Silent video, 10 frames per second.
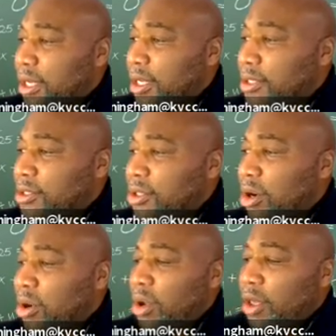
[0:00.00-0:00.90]
And
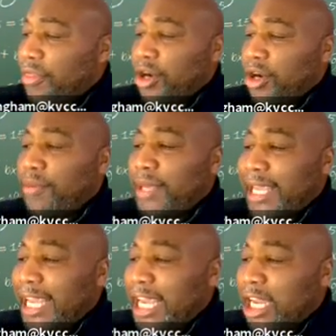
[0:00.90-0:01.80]
so they're going to
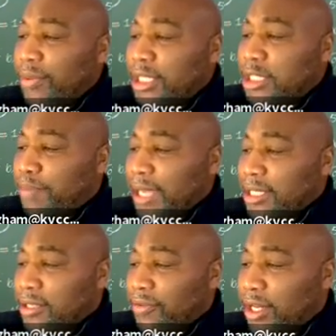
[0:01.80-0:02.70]
be equally
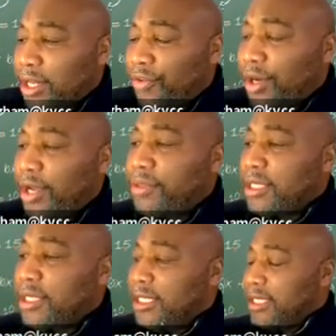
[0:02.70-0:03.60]
spaced. So let's figure out the
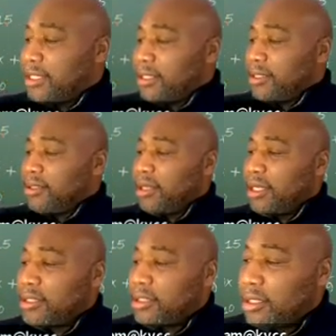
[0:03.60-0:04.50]
distance. So
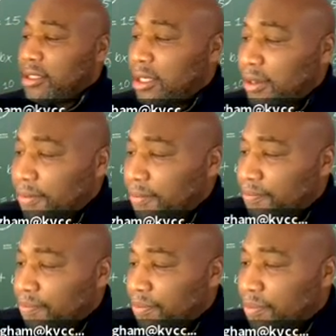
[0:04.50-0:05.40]
let's look here.
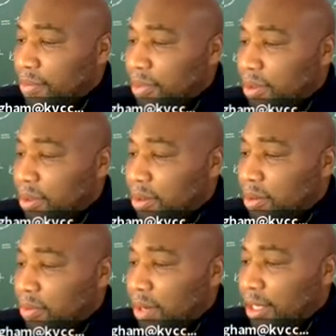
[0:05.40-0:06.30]

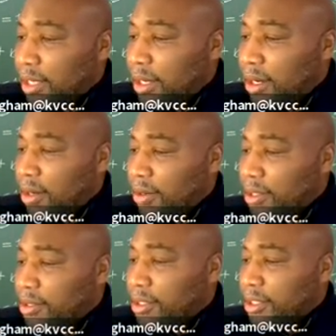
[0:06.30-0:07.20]
Right here,
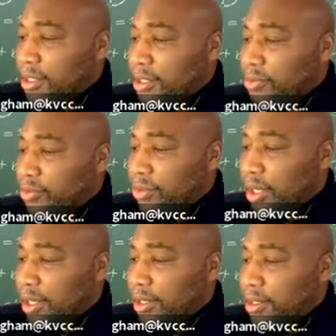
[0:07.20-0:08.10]
here's the distance,
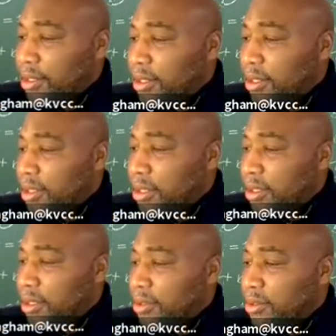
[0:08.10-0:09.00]
1,
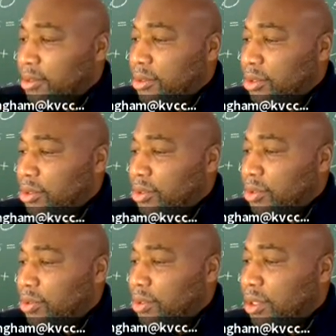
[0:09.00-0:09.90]
2,
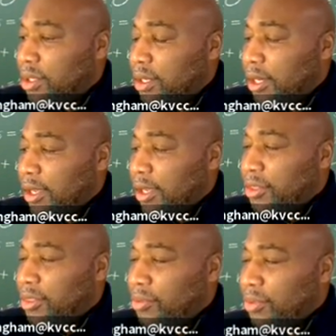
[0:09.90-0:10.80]
and
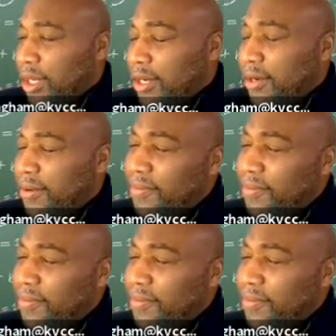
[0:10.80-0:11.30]
3.